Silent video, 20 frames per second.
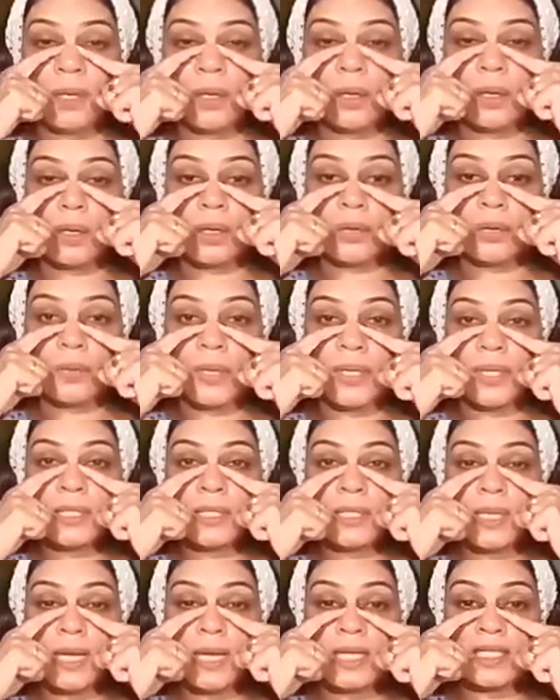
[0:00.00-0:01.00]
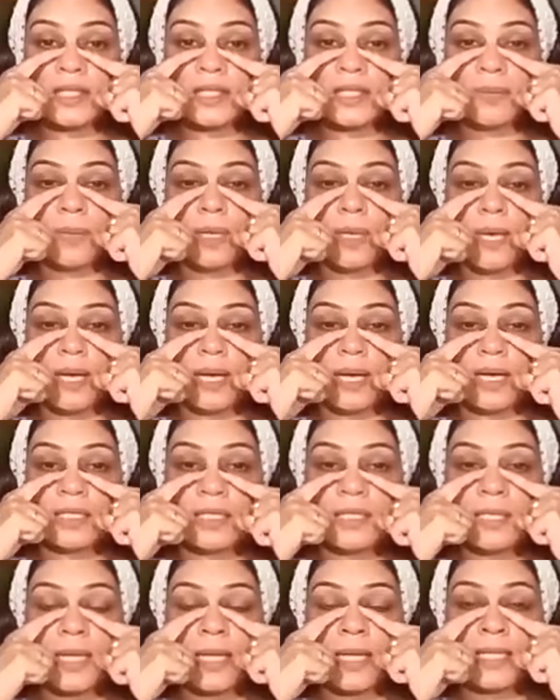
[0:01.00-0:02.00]
clockwise as well
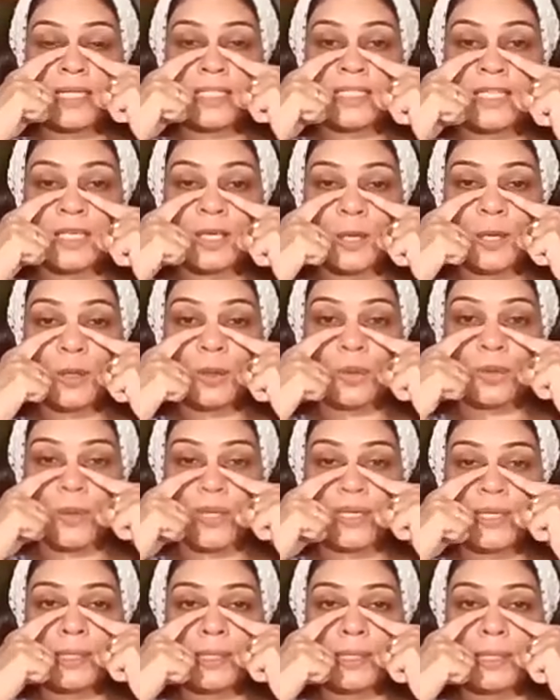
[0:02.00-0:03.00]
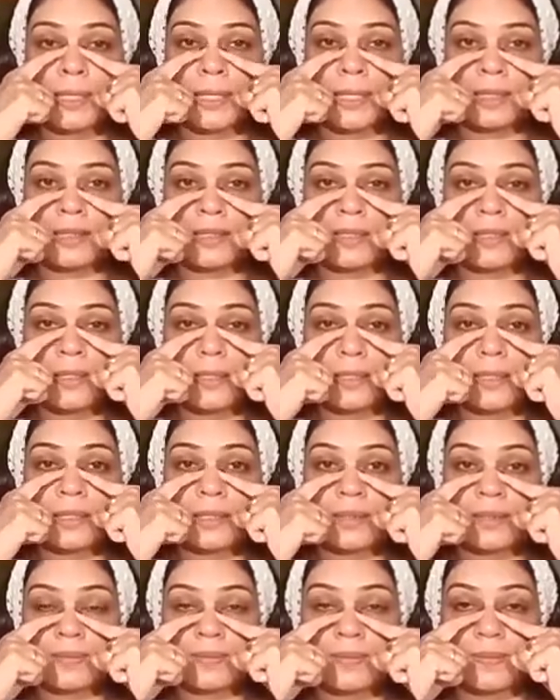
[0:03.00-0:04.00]
as anti-clockwise like
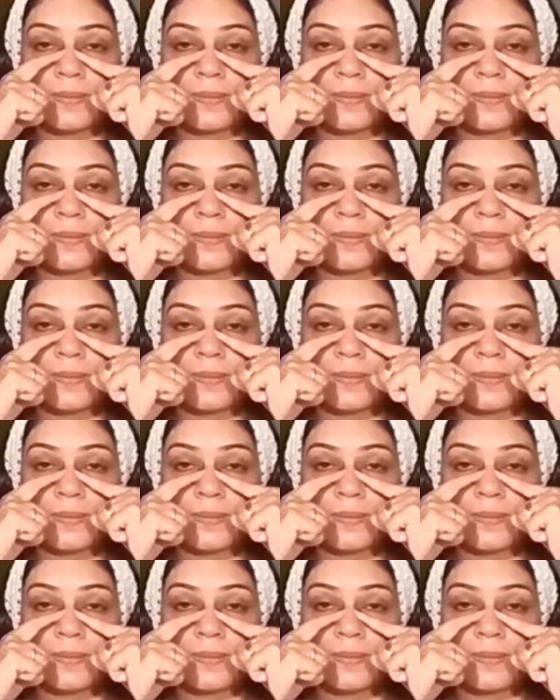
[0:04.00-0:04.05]
this.